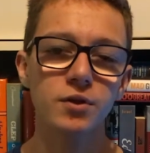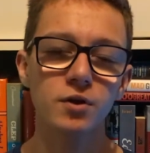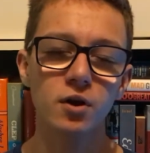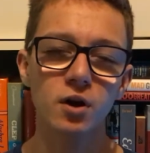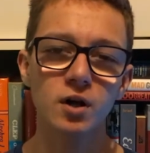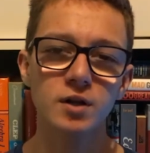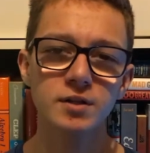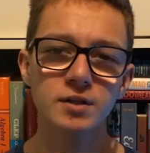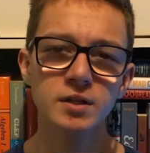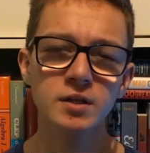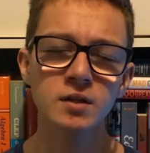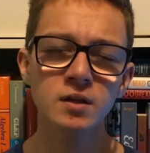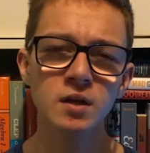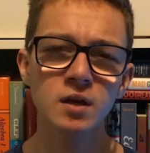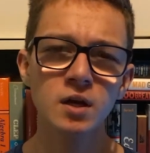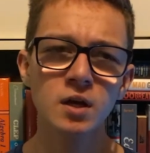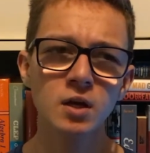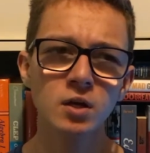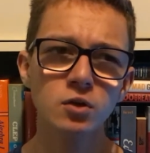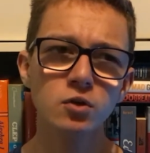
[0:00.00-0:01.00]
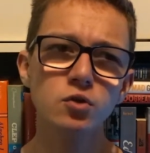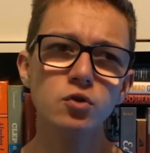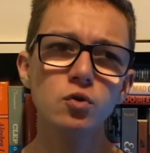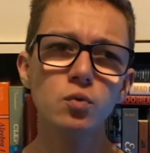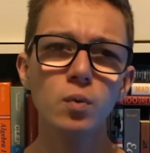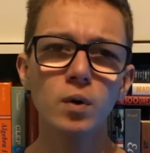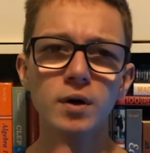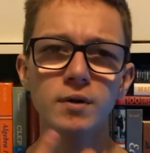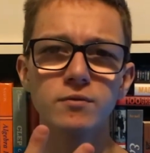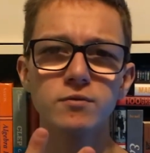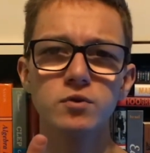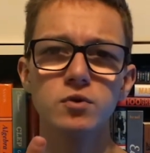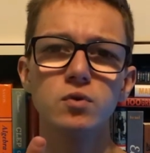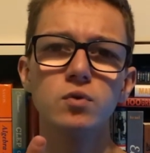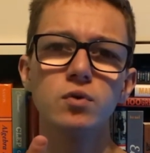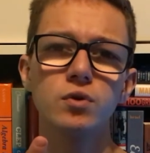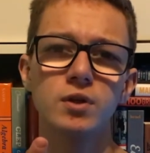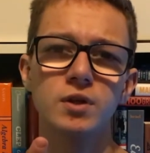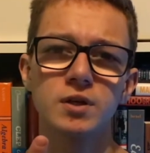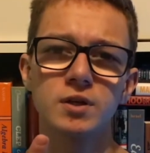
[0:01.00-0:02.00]
content, you do one of 2
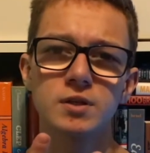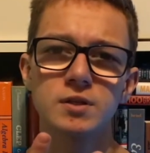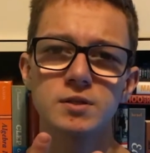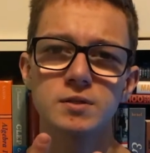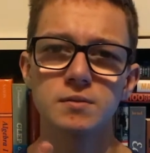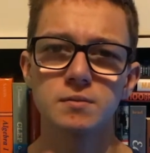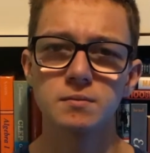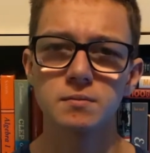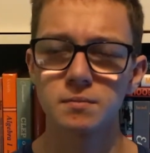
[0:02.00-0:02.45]
things.